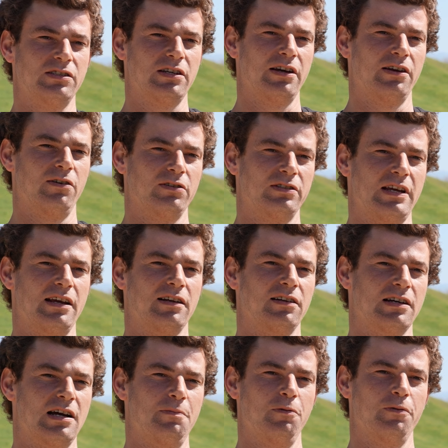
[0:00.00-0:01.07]
so you're not
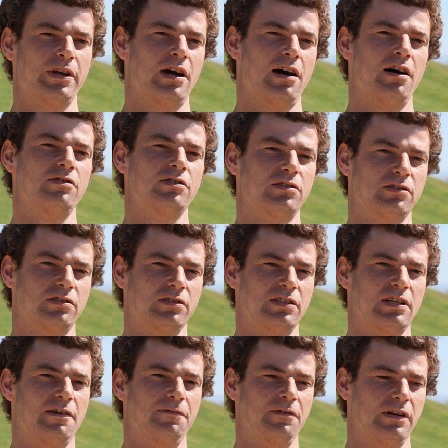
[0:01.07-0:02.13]
tangling up all your hoses and
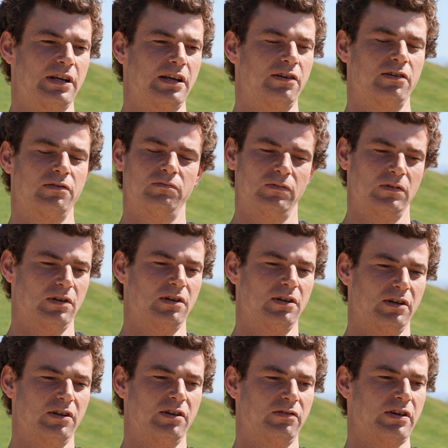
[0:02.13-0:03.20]
stuff in there. And
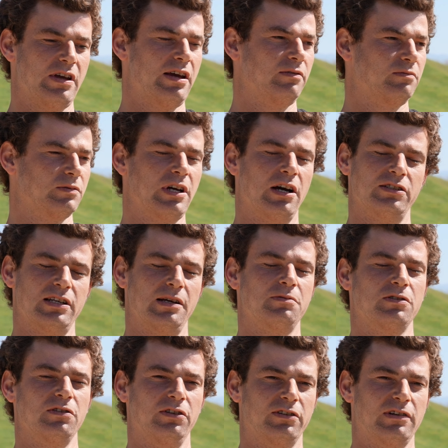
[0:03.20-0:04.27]
yeah, it goes
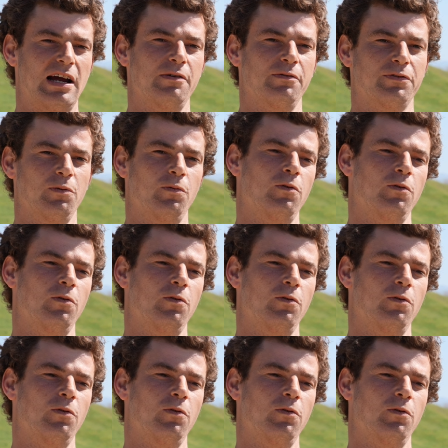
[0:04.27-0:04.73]
absolute great with the